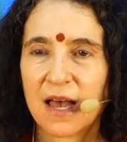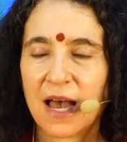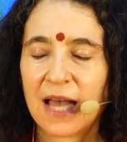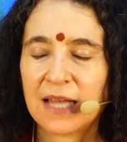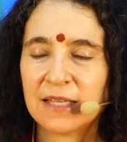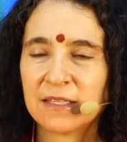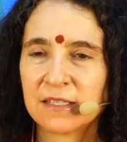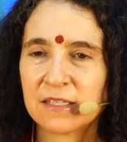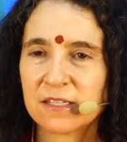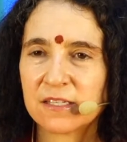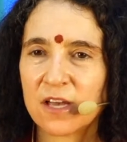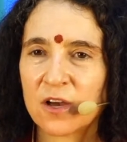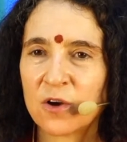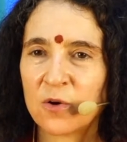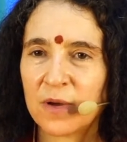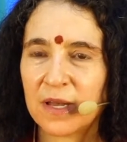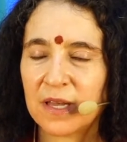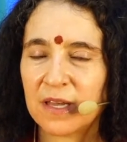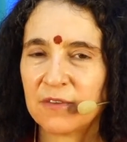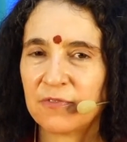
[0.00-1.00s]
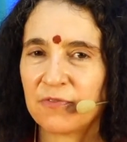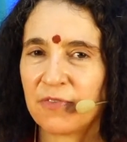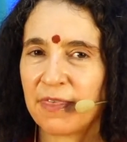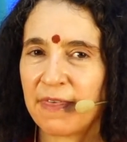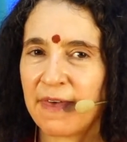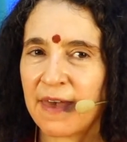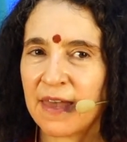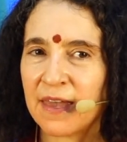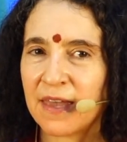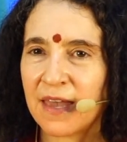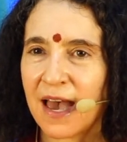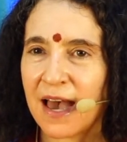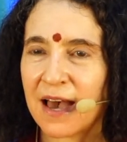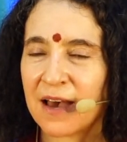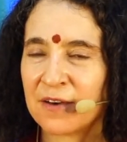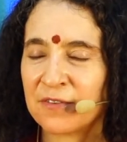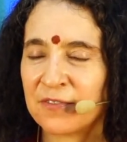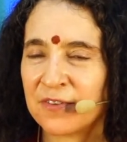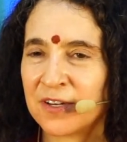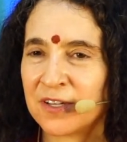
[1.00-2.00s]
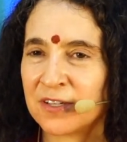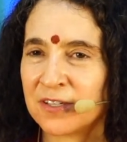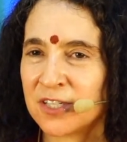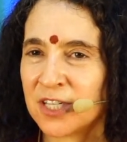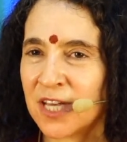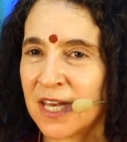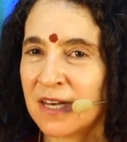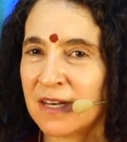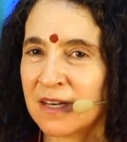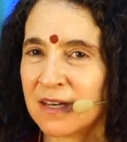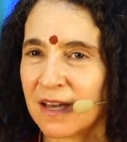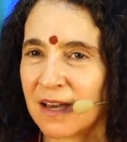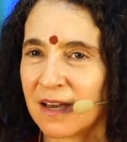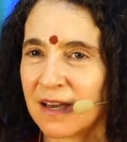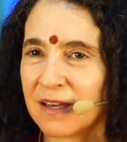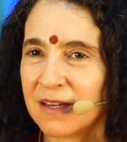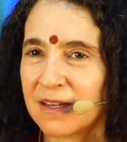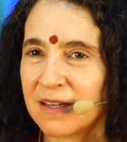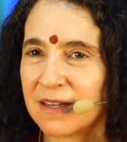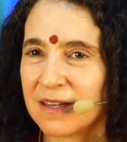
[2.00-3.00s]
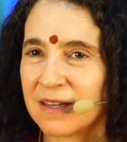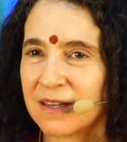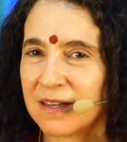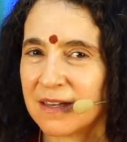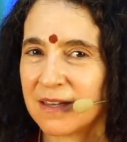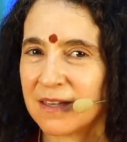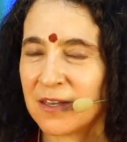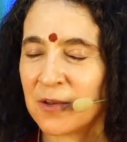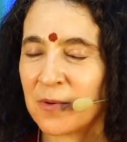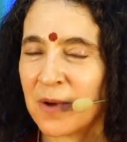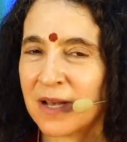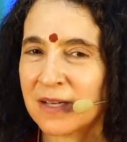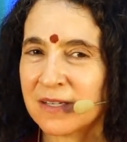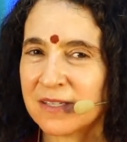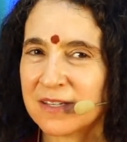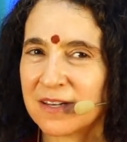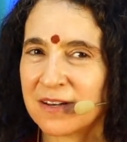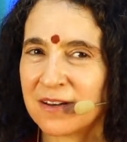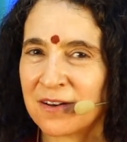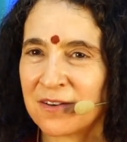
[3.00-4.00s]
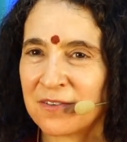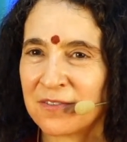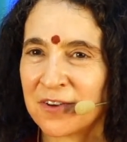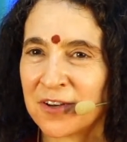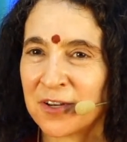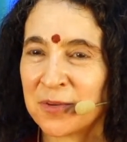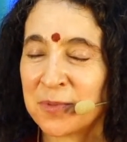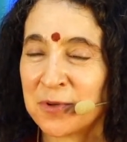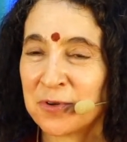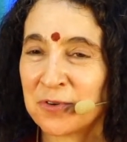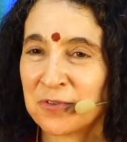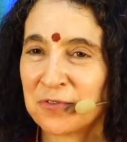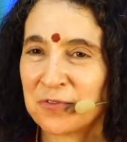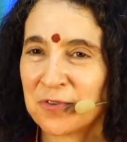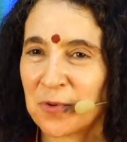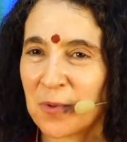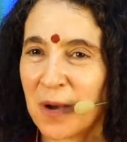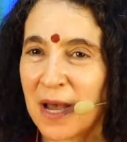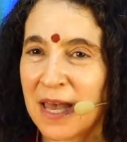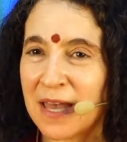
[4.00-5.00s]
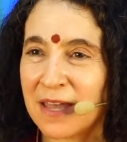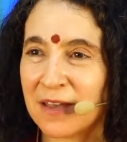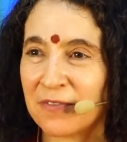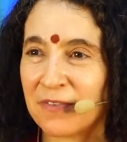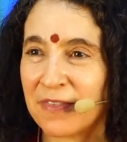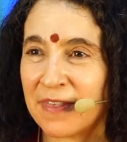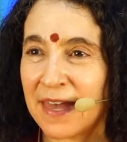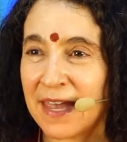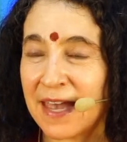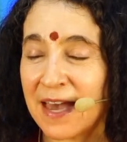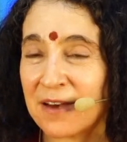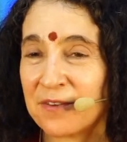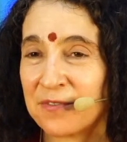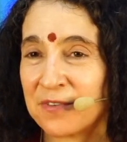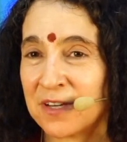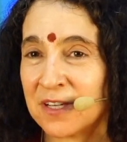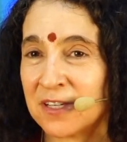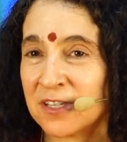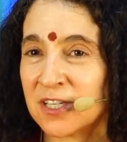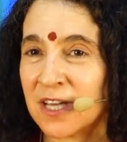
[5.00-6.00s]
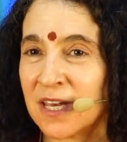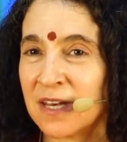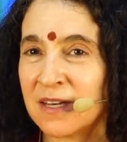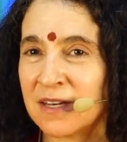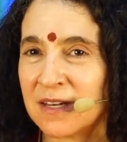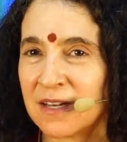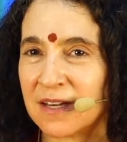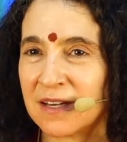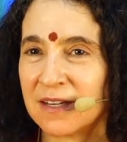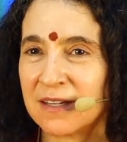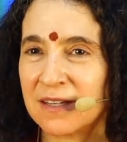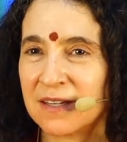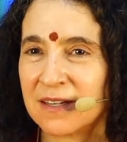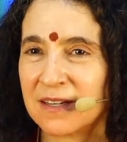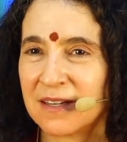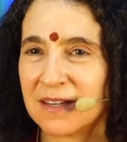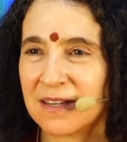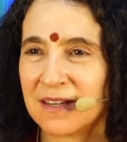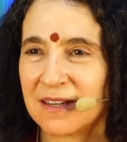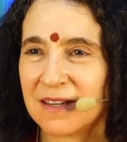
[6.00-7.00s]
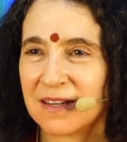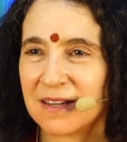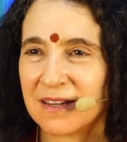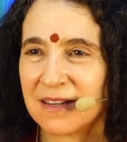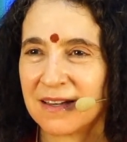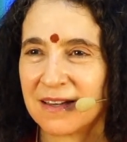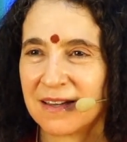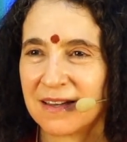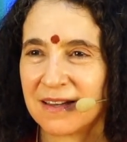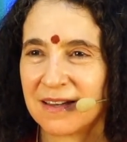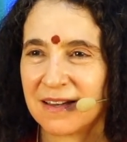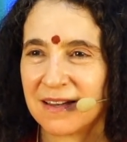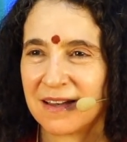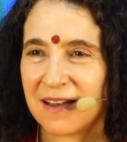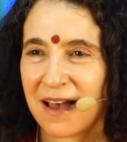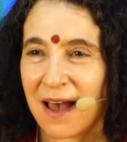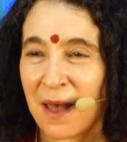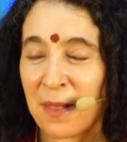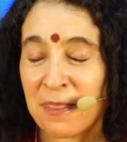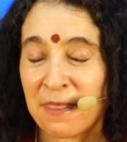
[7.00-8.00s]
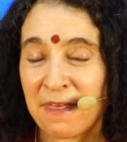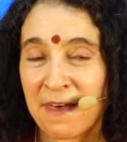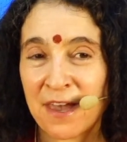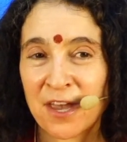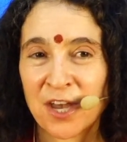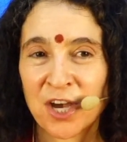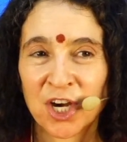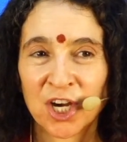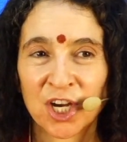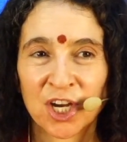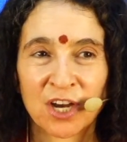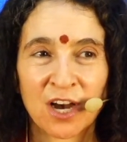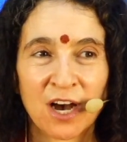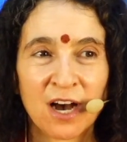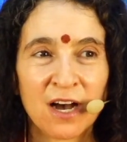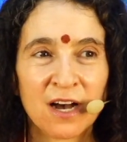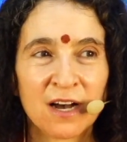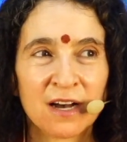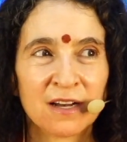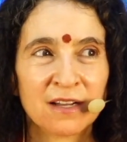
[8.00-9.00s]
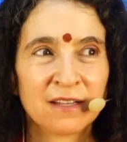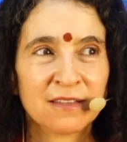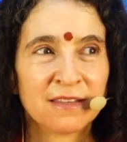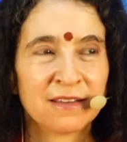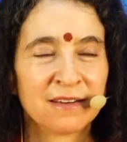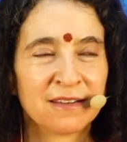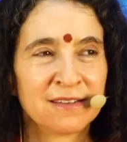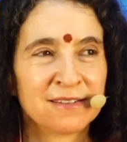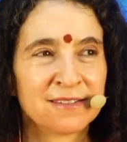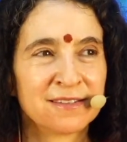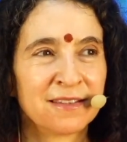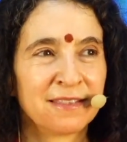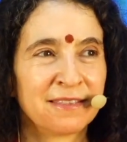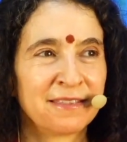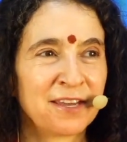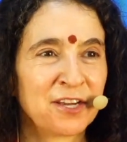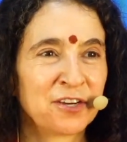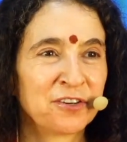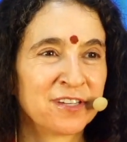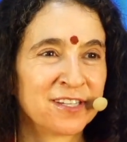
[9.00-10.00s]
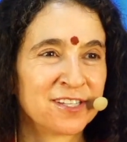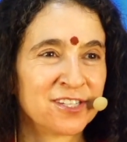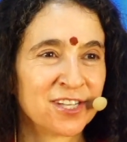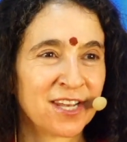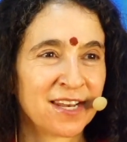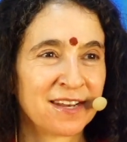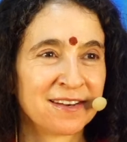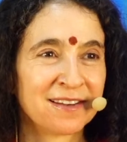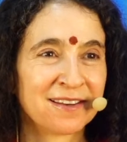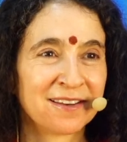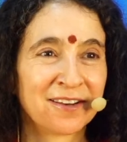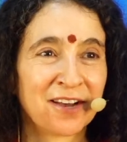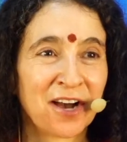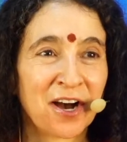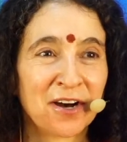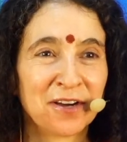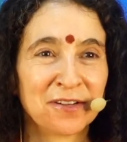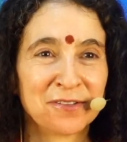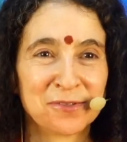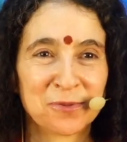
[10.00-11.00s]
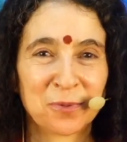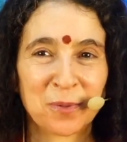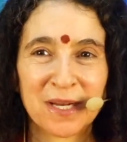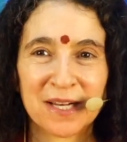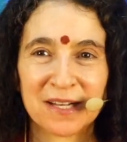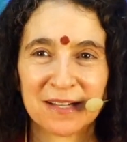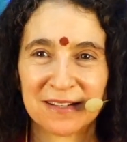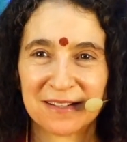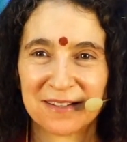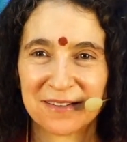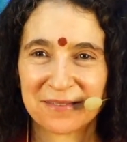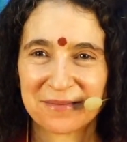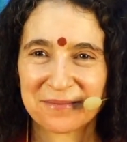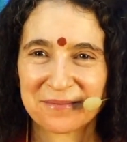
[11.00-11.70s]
And so if they have an agenda, you asked it in a very beautiful way, if they have an agenda and they are God, then isn't their agenda God's will?